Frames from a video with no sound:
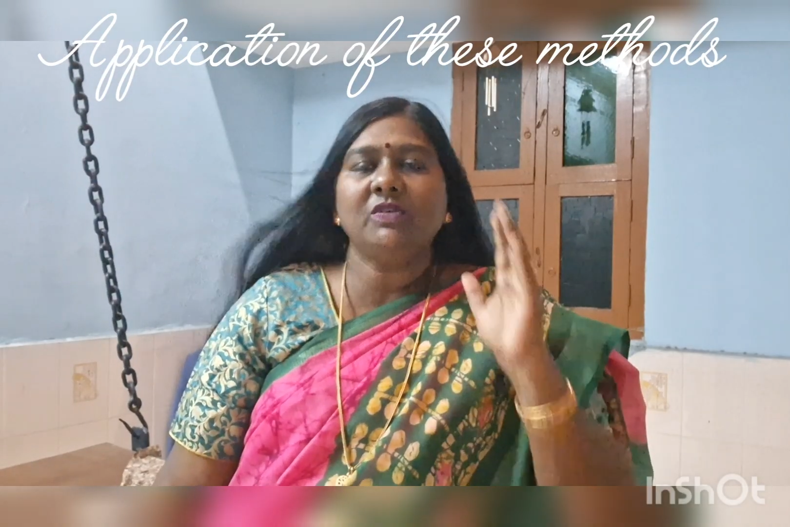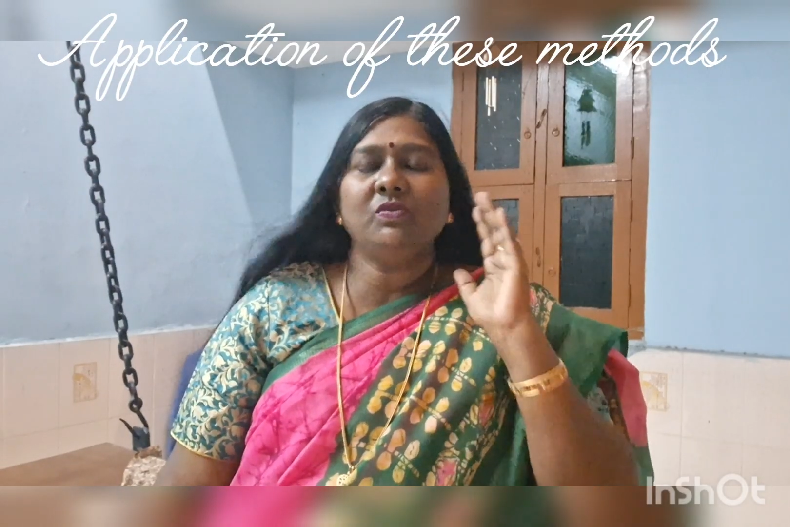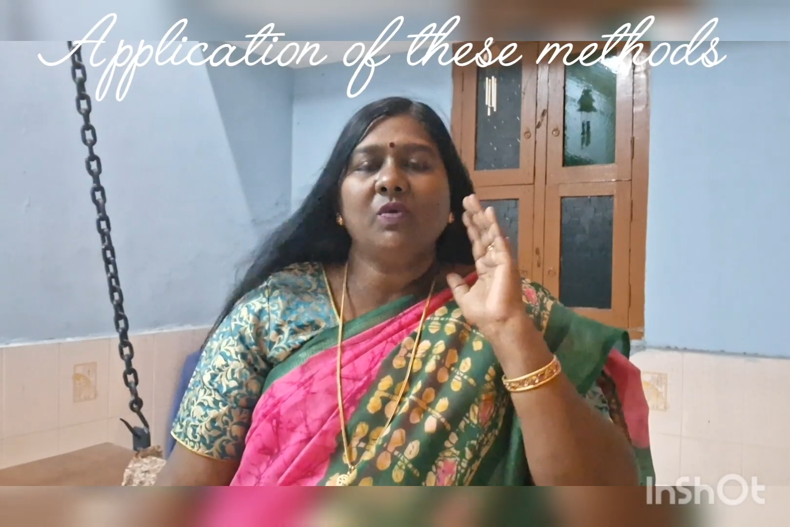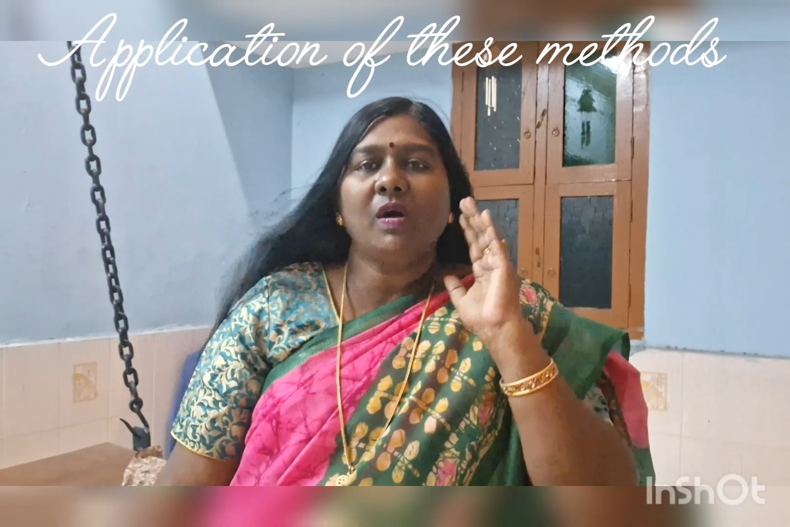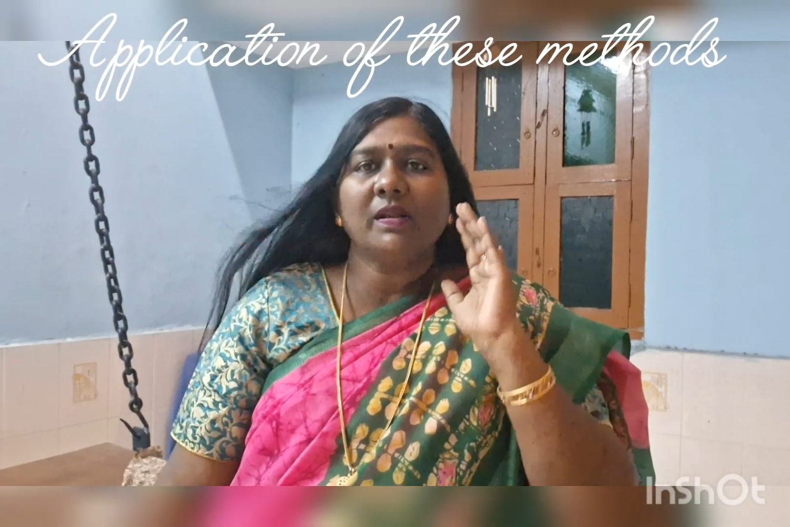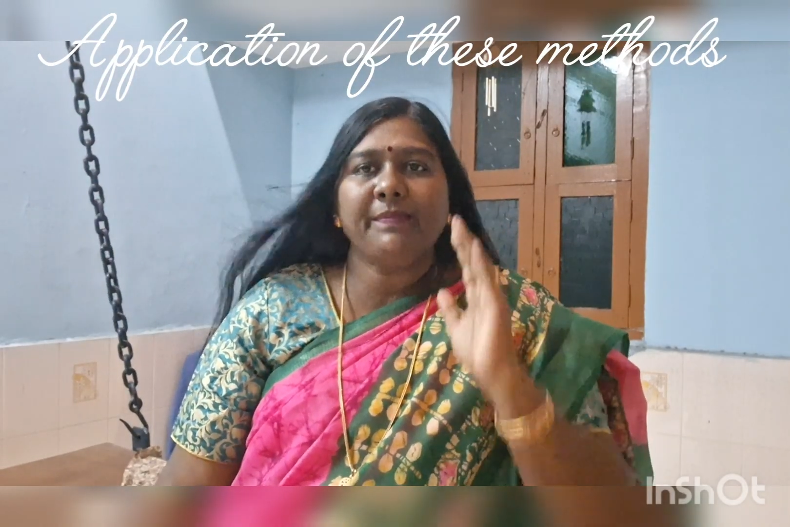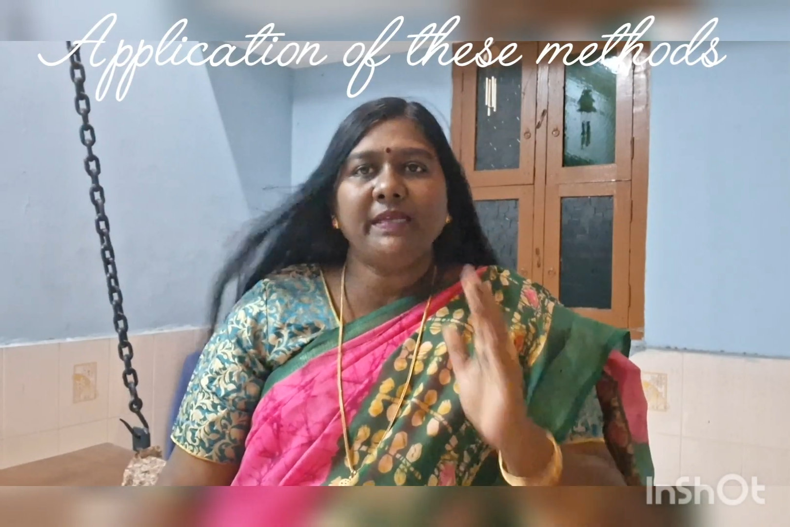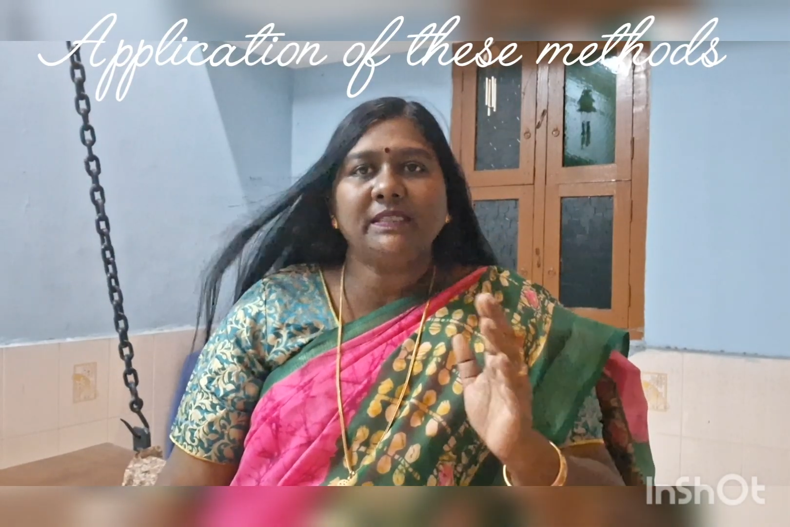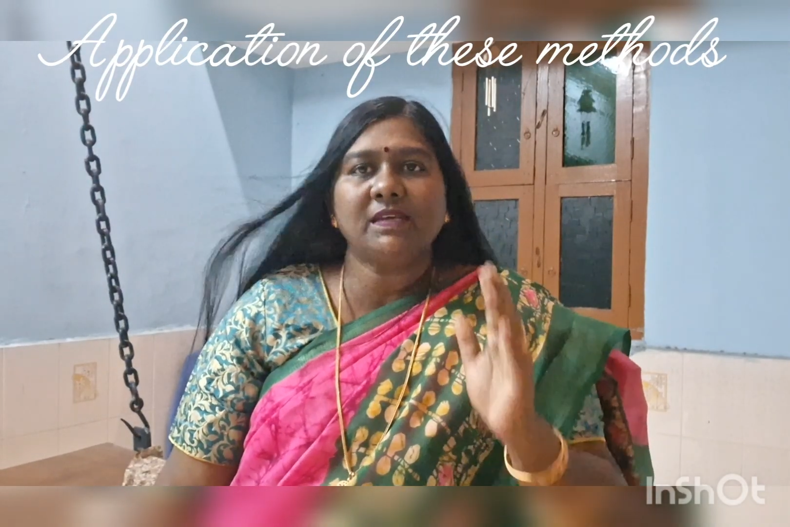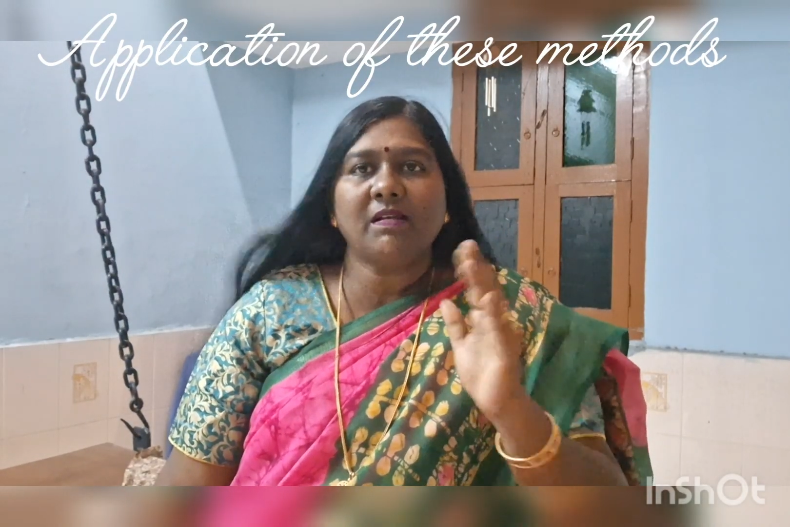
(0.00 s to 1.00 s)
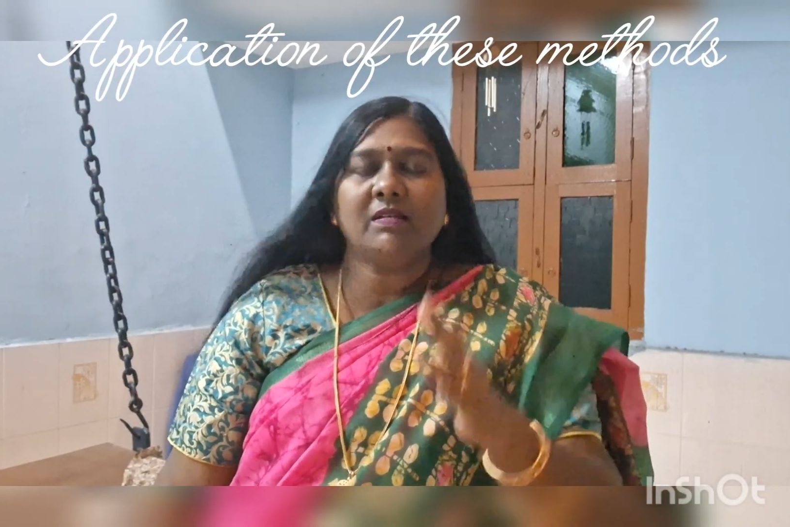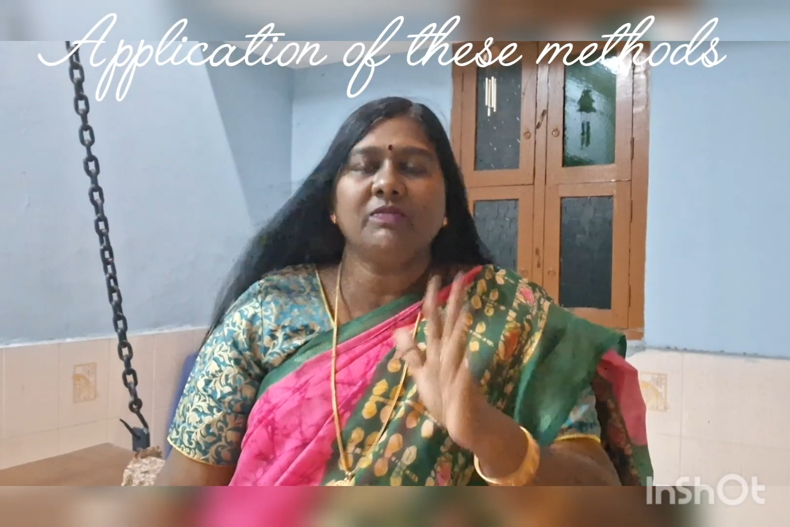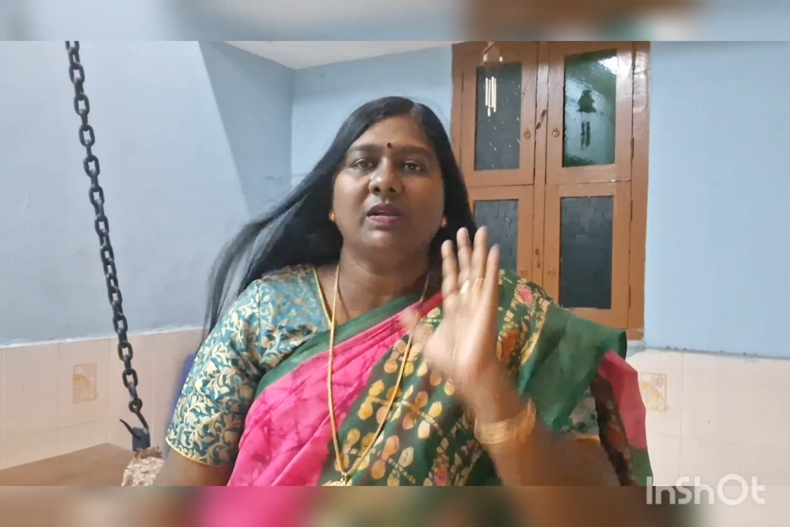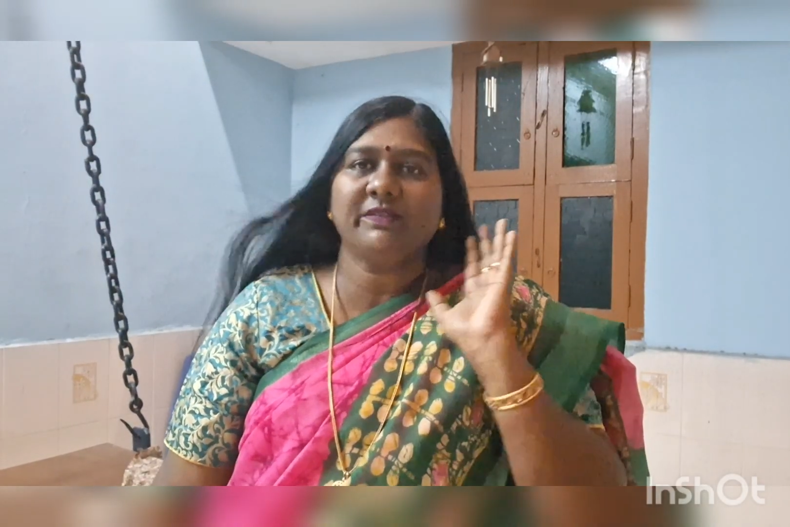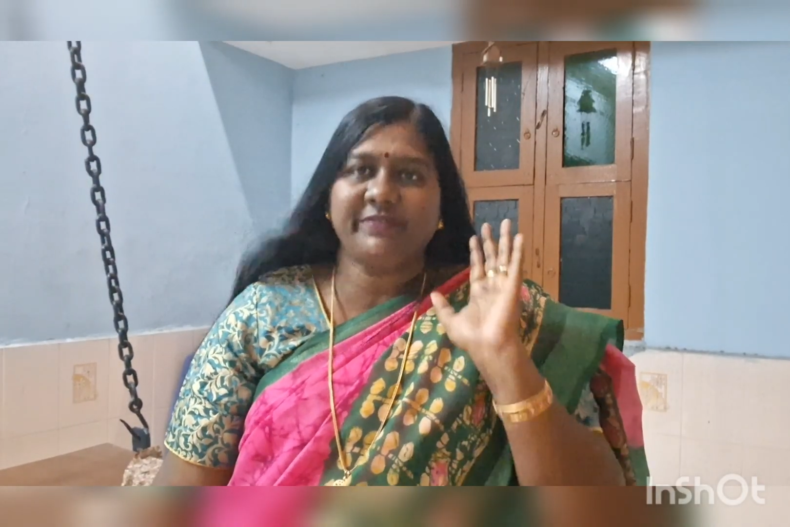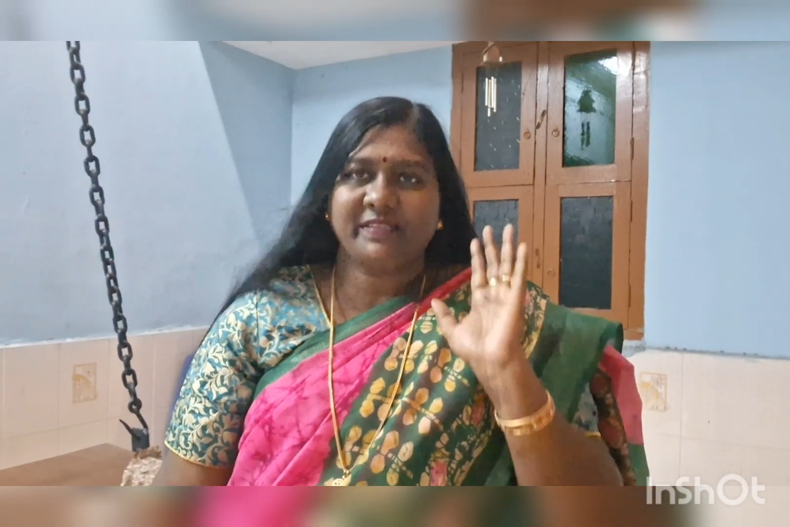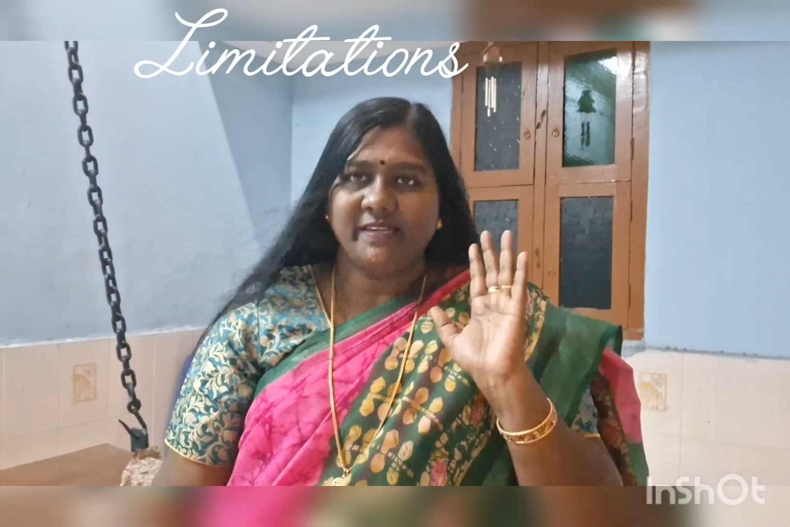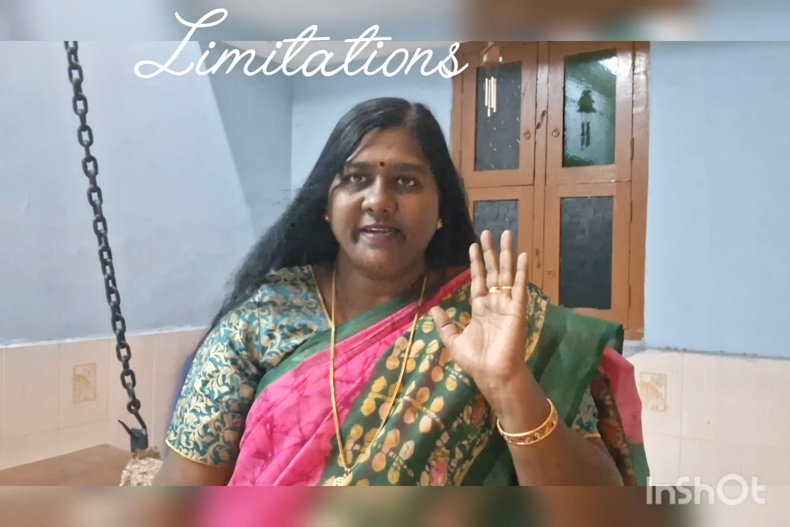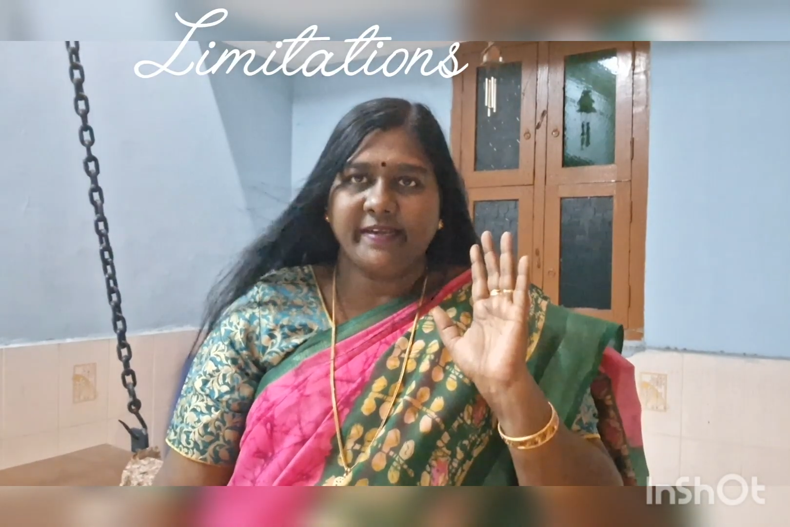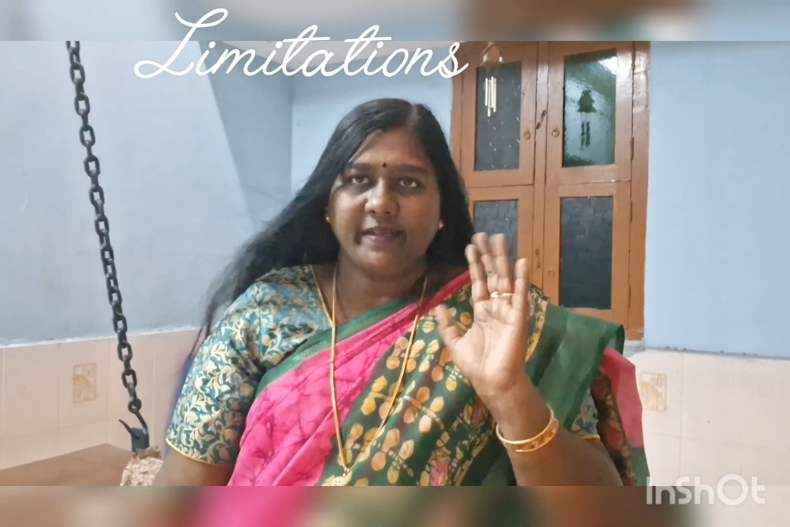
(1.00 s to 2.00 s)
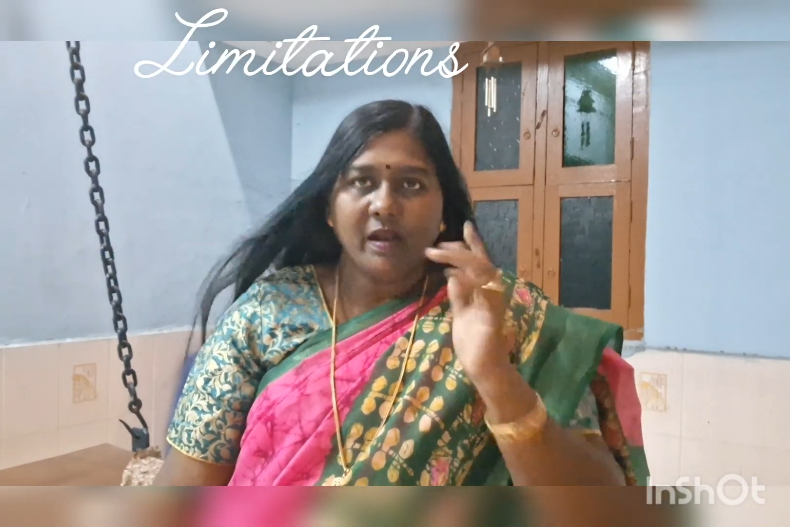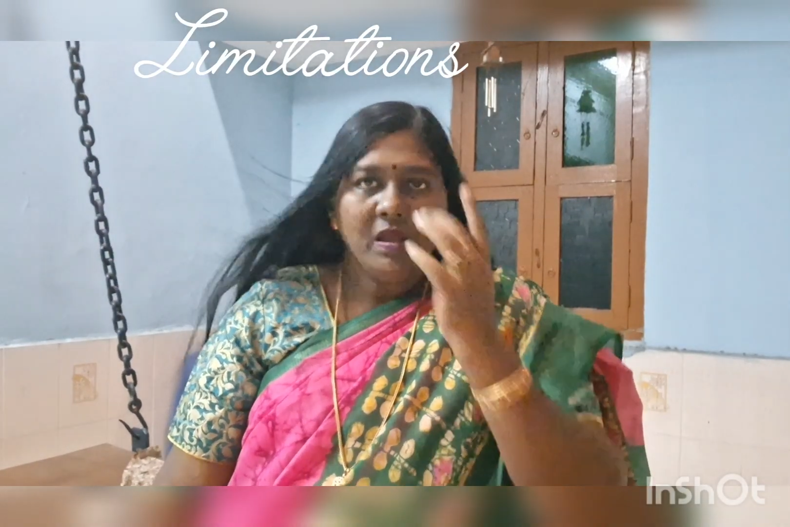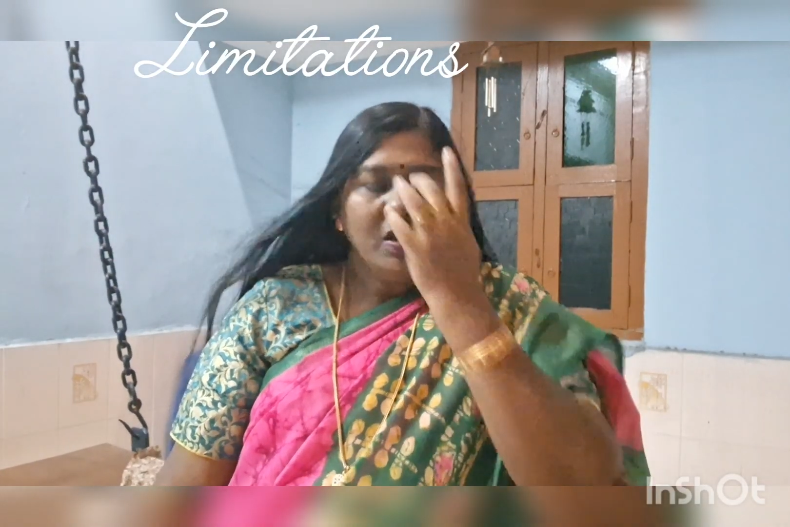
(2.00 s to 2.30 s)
you are a mentor or you are the facilitator.